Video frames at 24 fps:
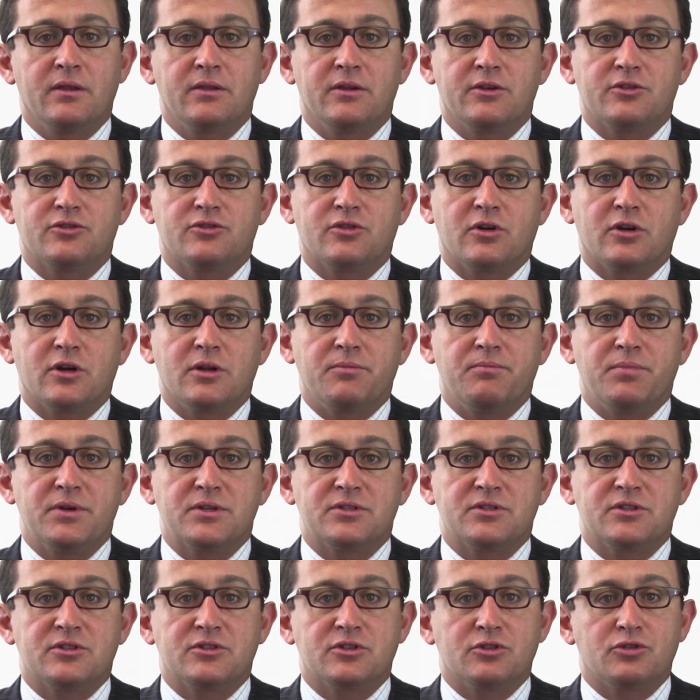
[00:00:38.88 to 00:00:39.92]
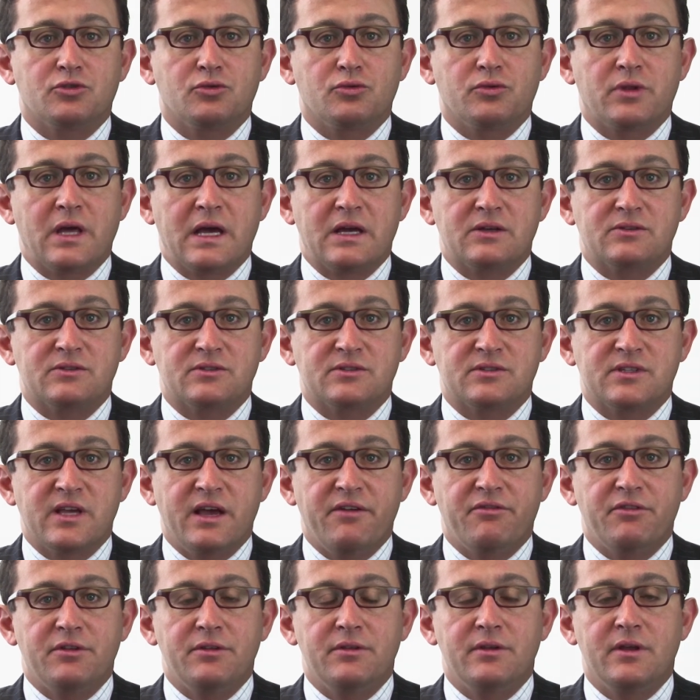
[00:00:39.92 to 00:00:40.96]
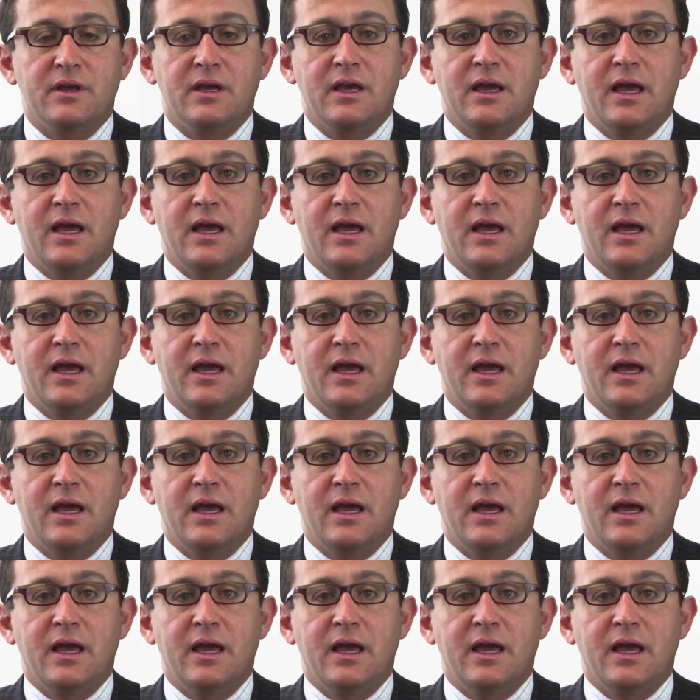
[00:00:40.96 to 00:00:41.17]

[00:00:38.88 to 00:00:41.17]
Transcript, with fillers: They started business in 2007